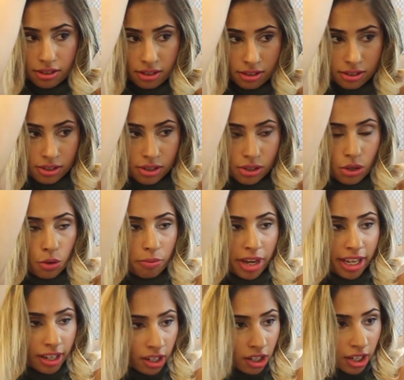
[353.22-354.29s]
So my
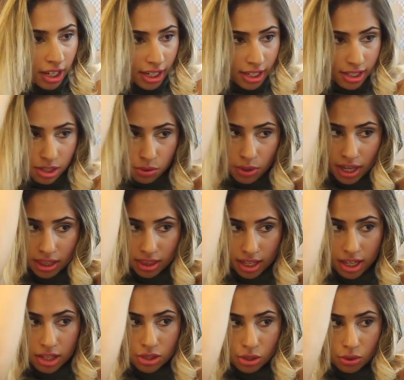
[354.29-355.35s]
hair is quite
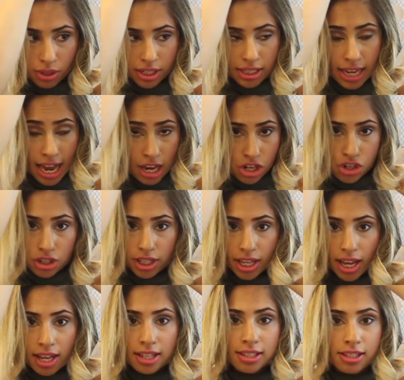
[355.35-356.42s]
thick, so it naturally
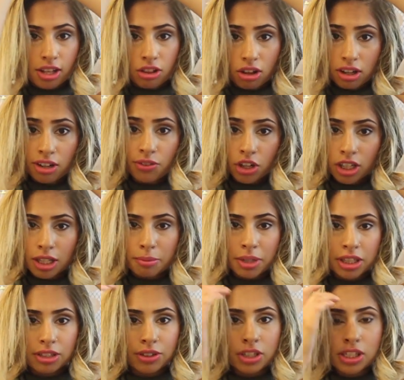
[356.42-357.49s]
has a lot of volume at
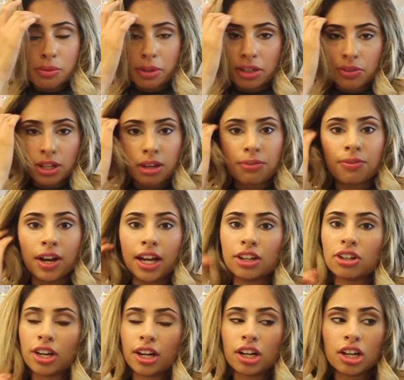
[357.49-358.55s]
the roots, but if you have finer
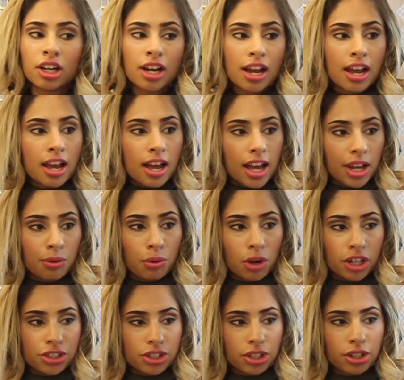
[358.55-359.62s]
hair and
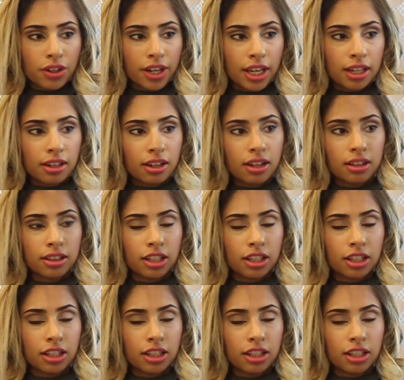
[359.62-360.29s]
want to create a